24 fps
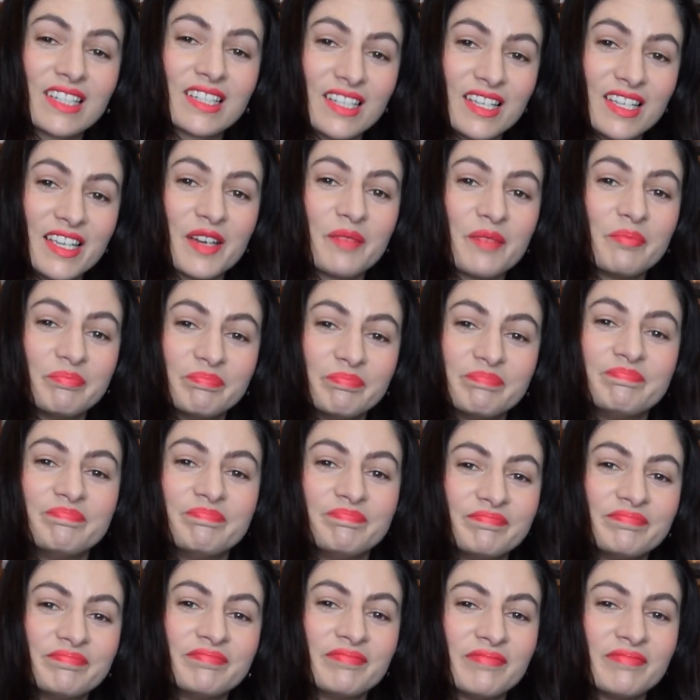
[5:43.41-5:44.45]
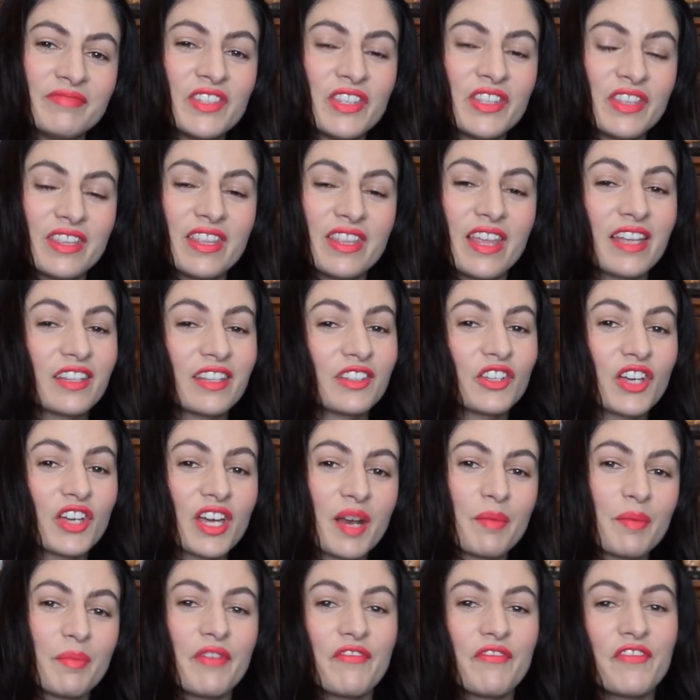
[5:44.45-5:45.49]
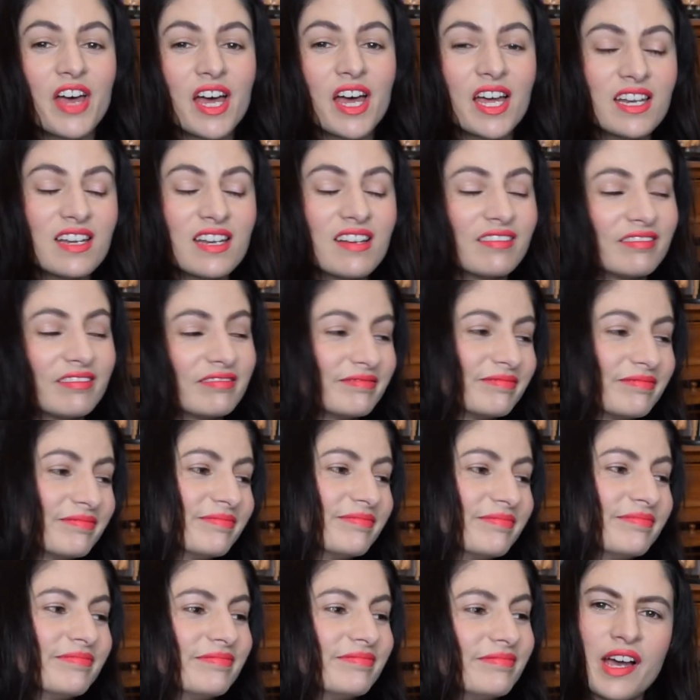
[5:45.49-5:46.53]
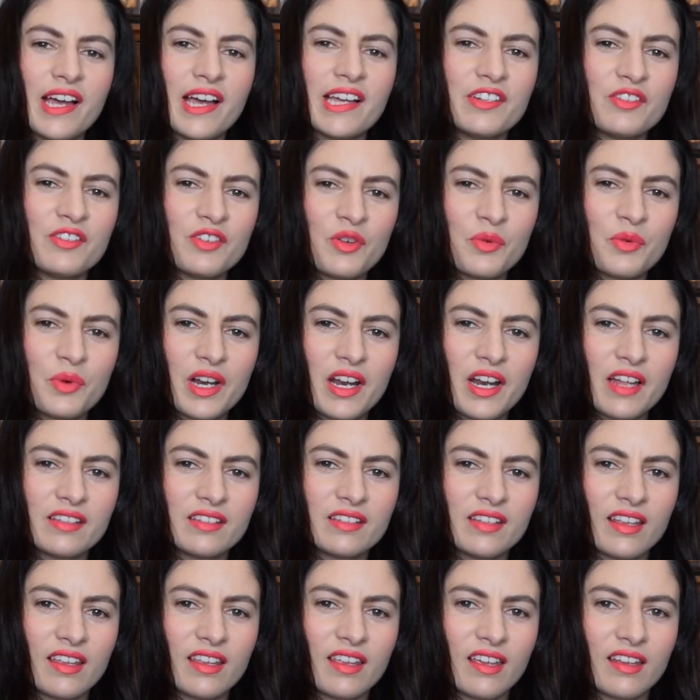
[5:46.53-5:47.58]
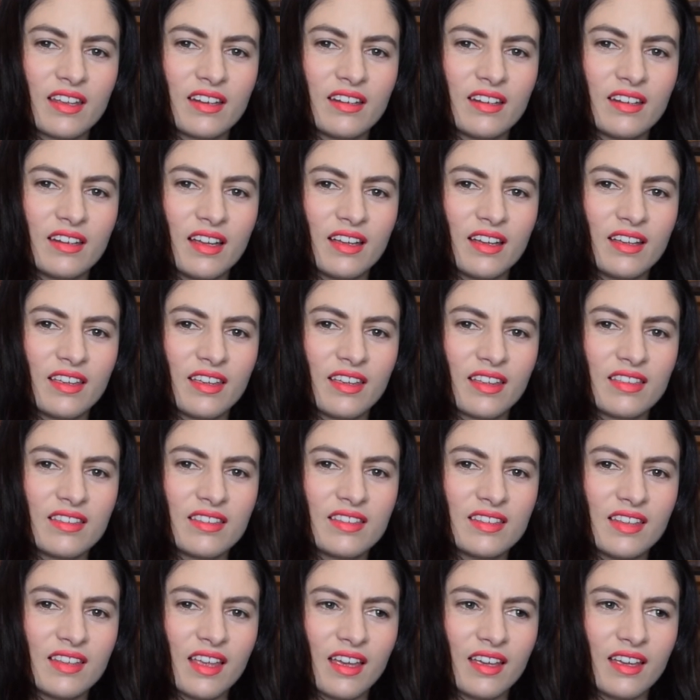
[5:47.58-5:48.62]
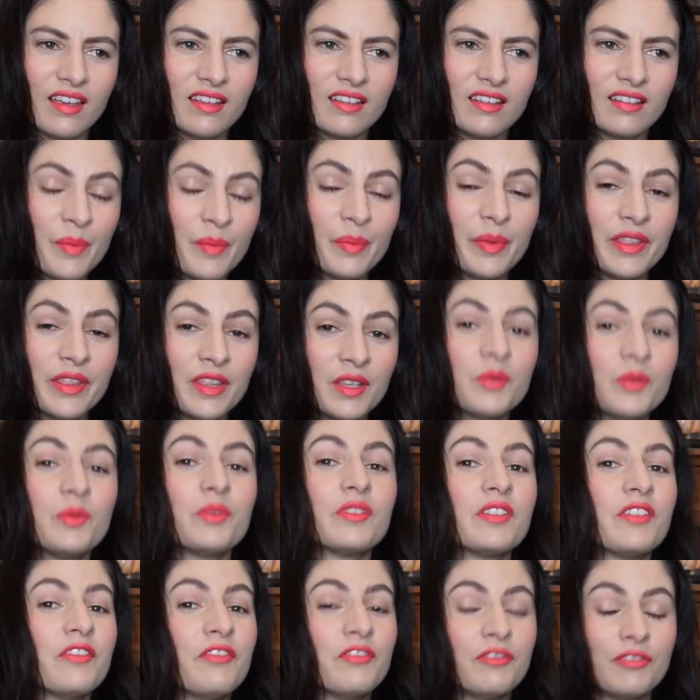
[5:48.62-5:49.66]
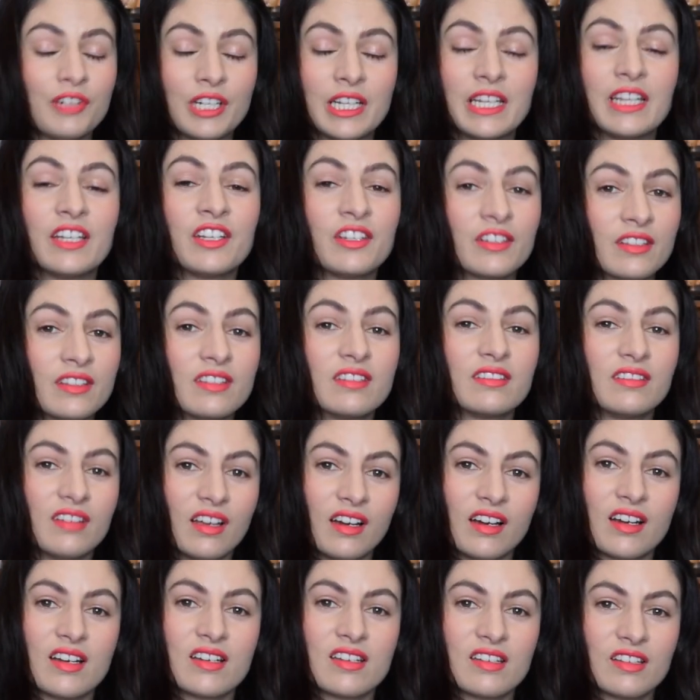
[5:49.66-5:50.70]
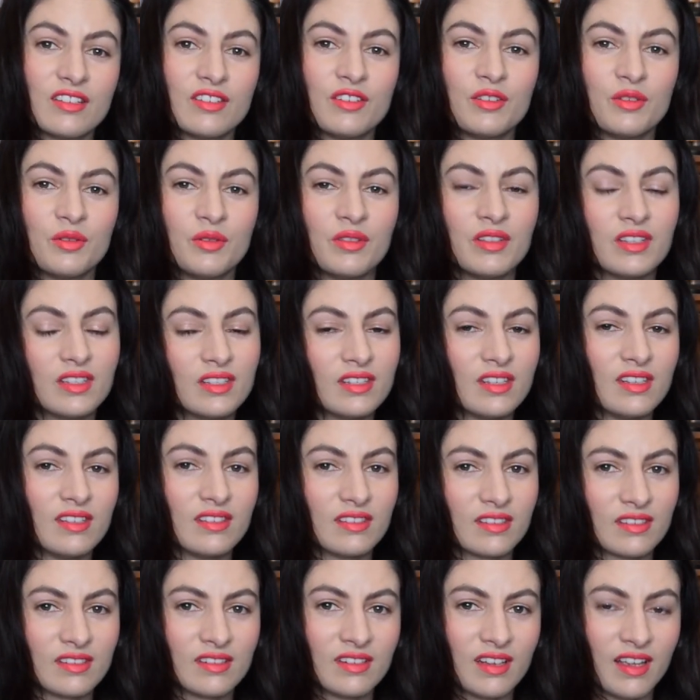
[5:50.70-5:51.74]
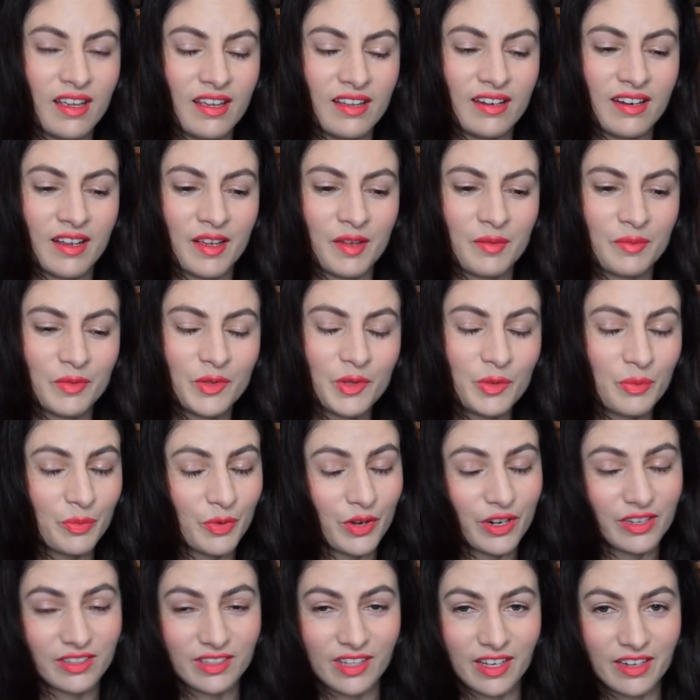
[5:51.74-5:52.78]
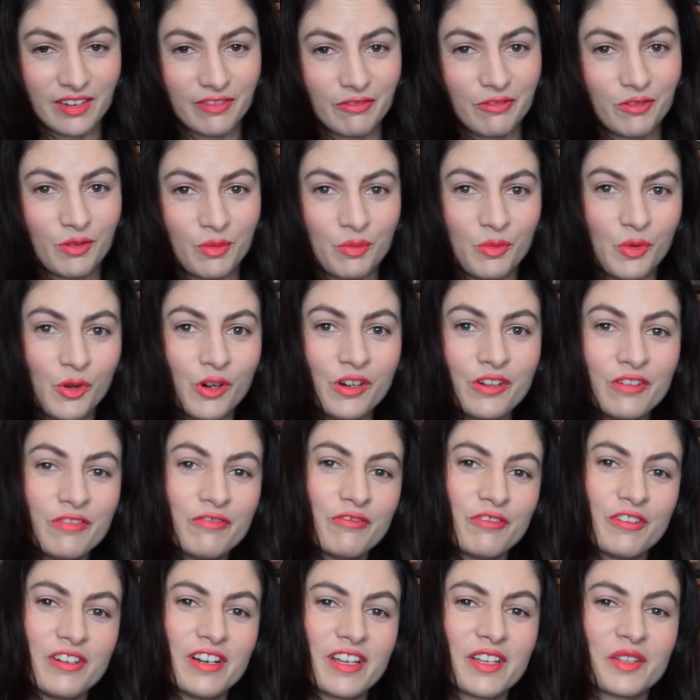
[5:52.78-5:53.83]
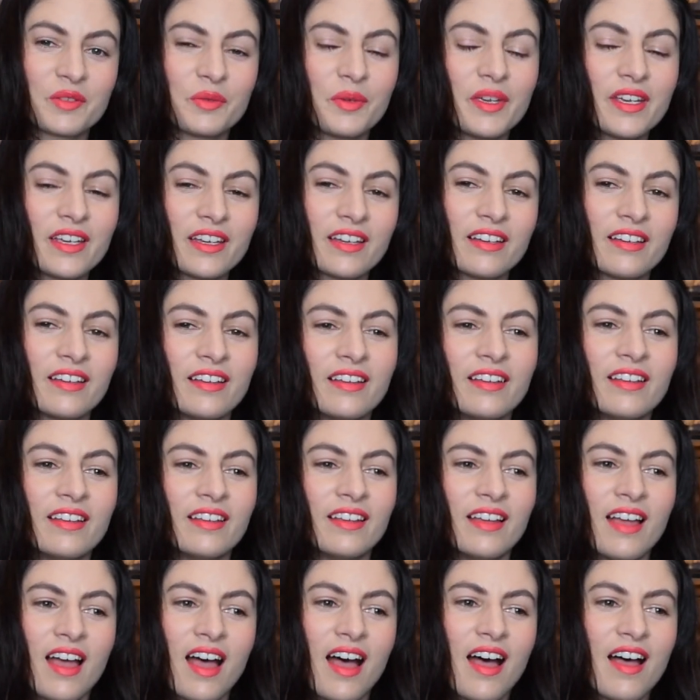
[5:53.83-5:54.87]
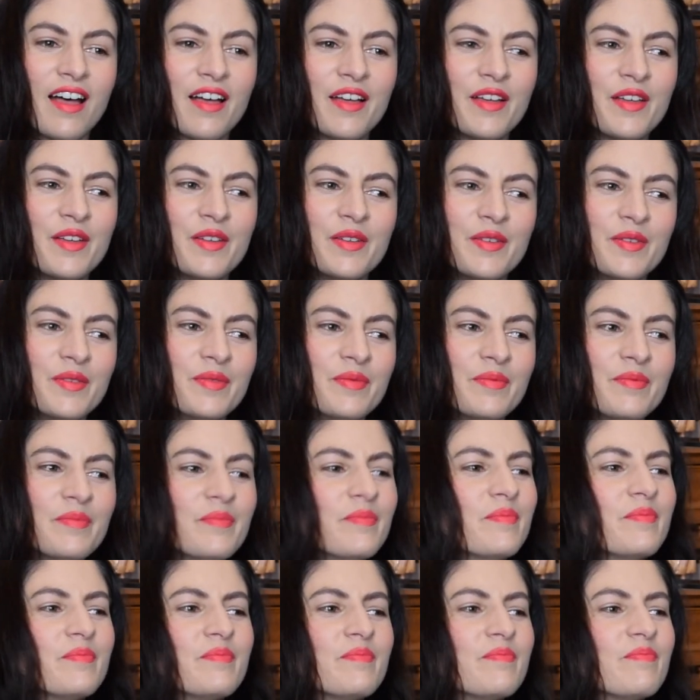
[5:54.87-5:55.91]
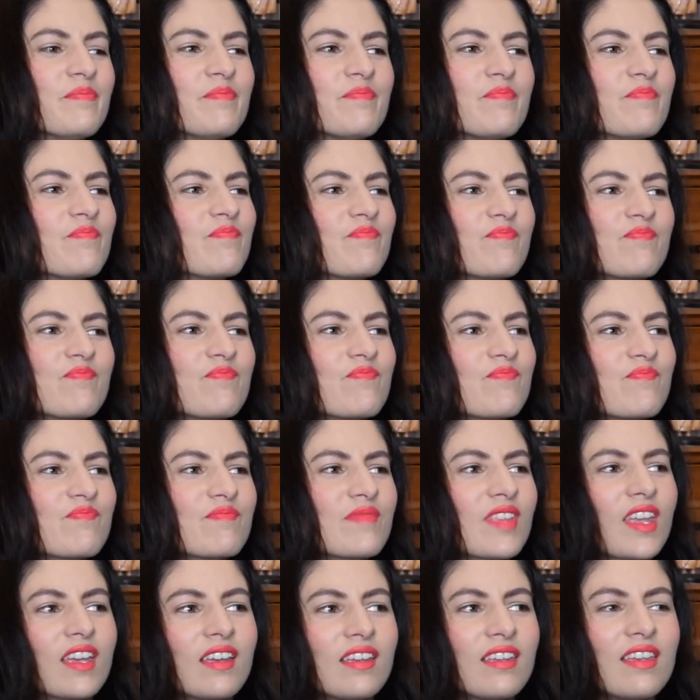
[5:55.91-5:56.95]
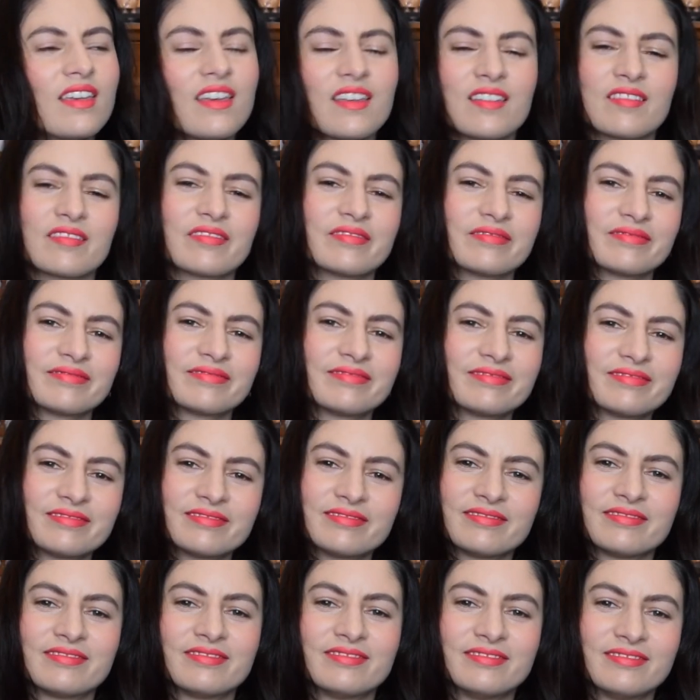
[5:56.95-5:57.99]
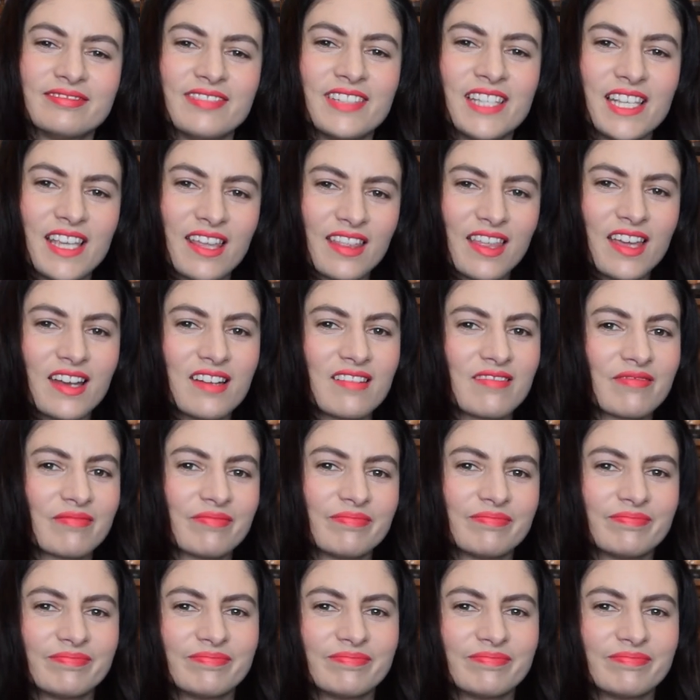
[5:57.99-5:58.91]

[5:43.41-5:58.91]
Yep. That's gonna be fun. I don't know what else I can say. But this was a really good start to the season, and I'm super excited for more for next week. Yeah, see you then.